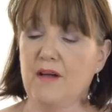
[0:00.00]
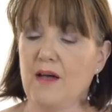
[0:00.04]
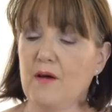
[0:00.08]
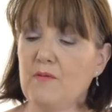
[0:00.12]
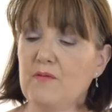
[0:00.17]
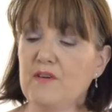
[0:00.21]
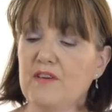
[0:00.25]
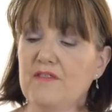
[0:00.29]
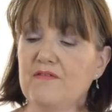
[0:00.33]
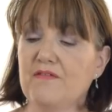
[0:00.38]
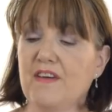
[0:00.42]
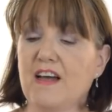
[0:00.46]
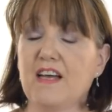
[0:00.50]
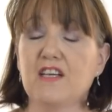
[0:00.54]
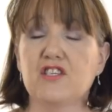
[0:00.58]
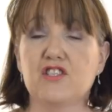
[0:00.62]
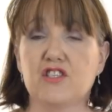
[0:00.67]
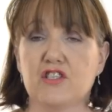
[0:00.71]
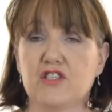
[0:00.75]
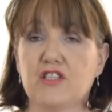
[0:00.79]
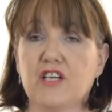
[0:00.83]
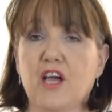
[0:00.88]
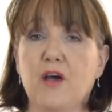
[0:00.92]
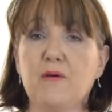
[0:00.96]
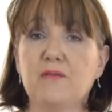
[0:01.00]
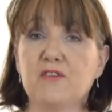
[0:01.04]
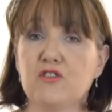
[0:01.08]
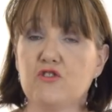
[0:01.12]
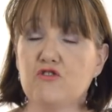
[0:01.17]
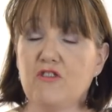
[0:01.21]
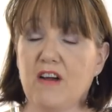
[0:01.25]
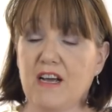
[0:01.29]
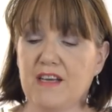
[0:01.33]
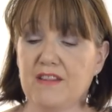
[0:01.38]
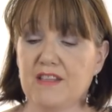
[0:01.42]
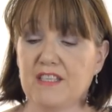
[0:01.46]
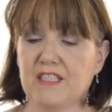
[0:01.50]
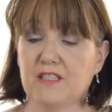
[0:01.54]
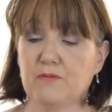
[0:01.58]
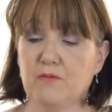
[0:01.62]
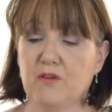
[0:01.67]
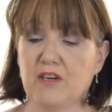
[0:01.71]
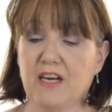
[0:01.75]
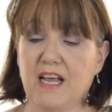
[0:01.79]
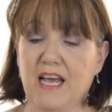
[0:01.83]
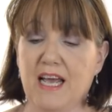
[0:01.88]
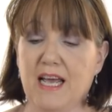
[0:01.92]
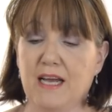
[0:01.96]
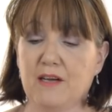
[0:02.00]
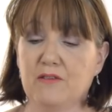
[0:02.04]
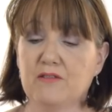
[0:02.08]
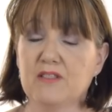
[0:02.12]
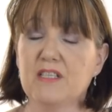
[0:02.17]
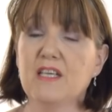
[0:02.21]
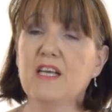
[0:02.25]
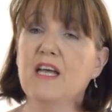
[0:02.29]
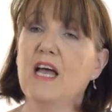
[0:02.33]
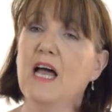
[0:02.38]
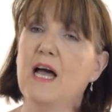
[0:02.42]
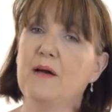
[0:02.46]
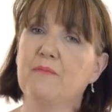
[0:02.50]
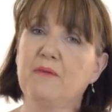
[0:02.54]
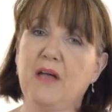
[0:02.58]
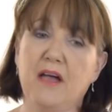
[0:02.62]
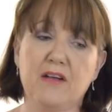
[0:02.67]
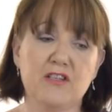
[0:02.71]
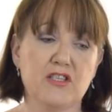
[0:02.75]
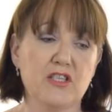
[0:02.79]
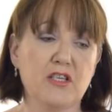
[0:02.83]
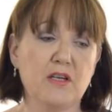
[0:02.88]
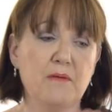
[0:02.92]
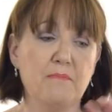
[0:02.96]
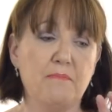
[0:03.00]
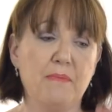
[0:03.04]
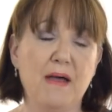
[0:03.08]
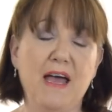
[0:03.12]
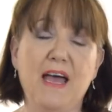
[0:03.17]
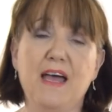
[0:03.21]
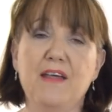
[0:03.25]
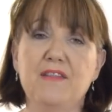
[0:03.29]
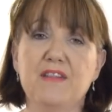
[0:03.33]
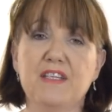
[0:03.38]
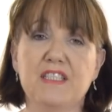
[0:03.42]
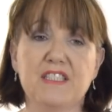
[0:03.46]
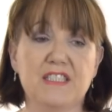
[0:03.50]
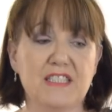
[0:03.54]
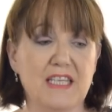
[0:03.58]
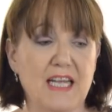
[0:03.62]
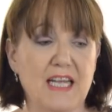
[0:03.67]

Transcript: I would advise you to go and try this one out. I'm going to compare this